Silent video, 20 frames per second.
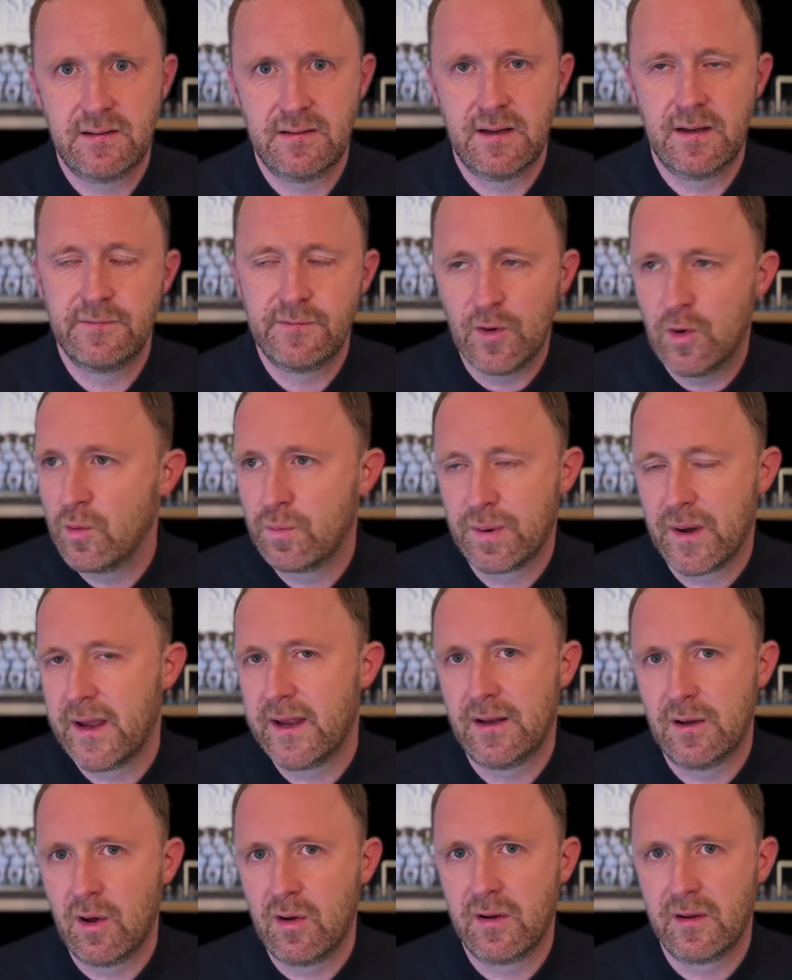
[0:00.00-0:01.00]
Have all
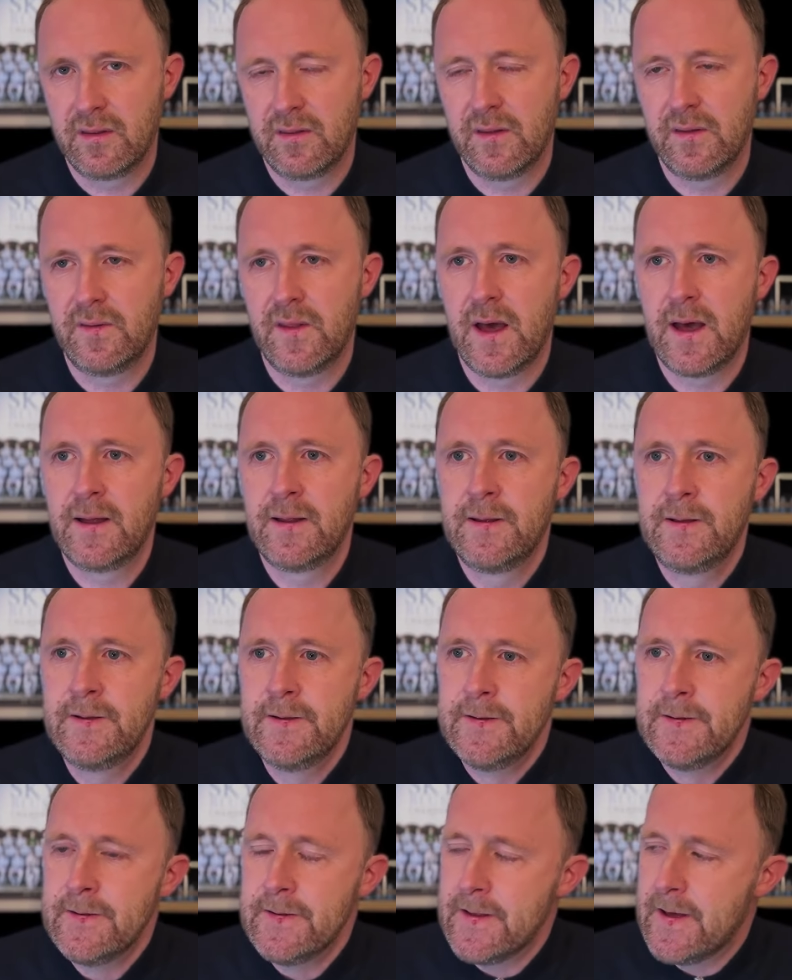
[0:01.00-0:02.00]
played longer than
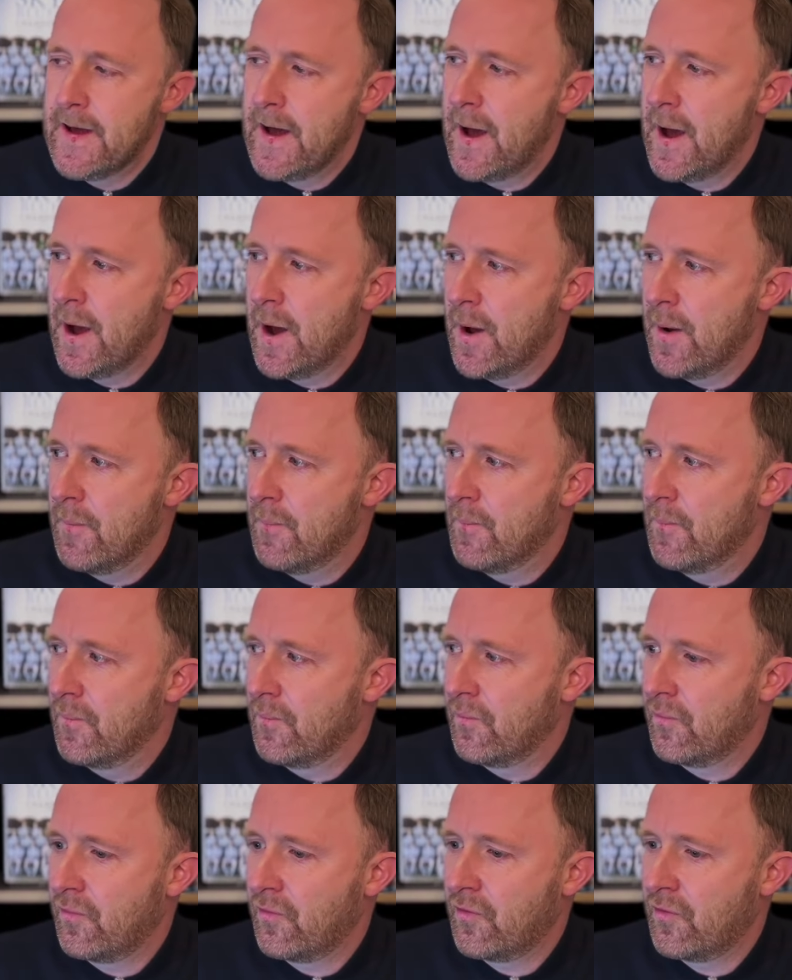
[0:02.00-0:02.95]
that.